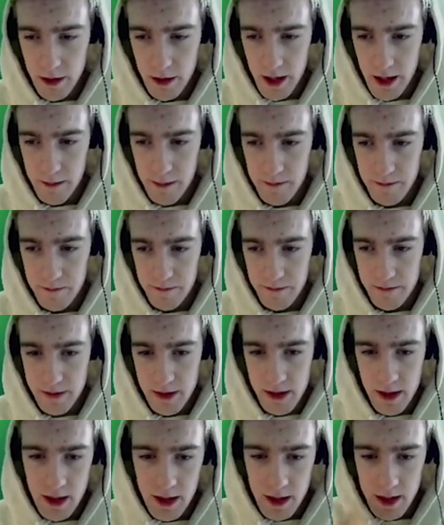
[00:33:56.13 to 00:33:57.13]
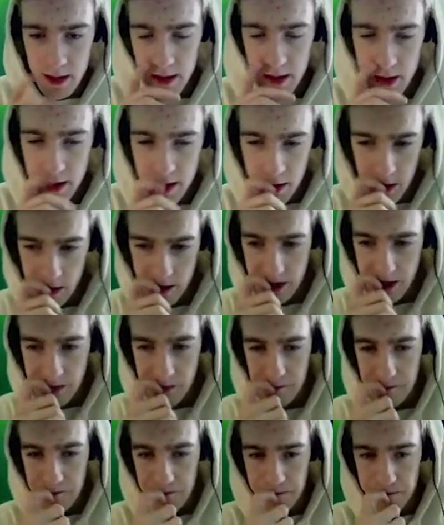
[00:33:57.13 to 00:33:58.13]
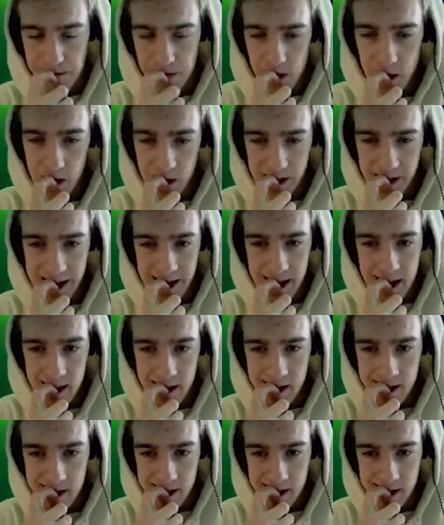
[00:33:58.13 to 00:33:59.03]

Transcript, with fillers: Okay. Okay. Okay.